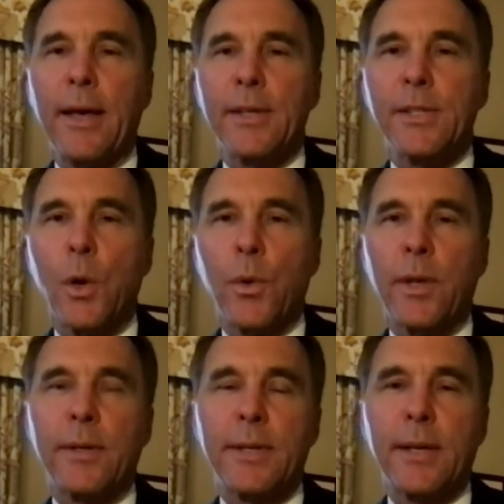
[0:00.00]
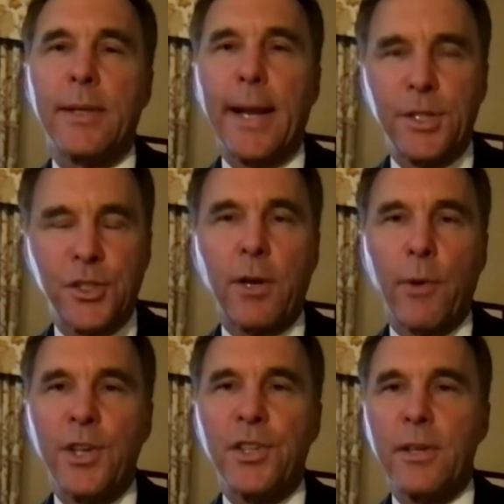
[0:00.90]
so that the next
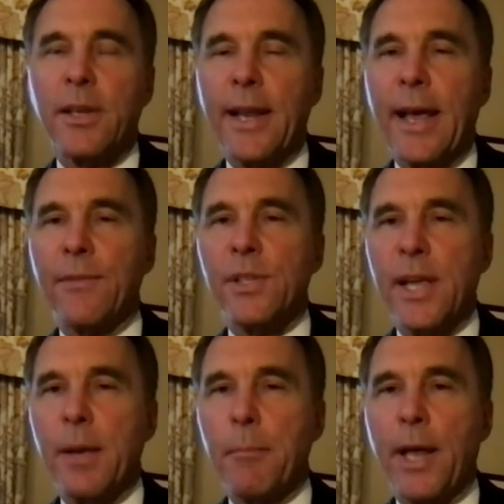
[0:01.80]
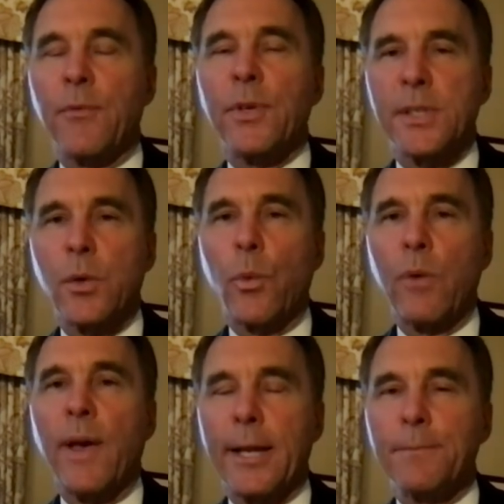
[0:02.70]
generation can have the same benefits that
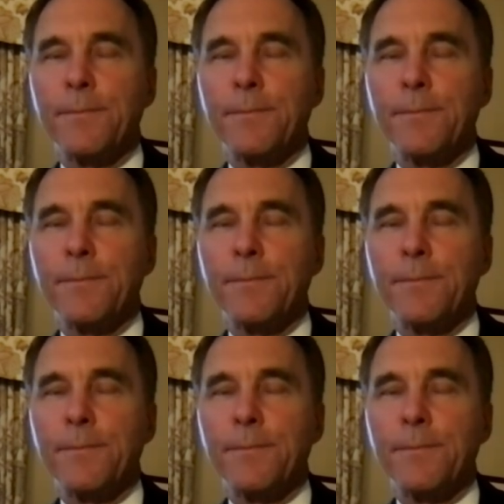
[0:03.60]
we've had.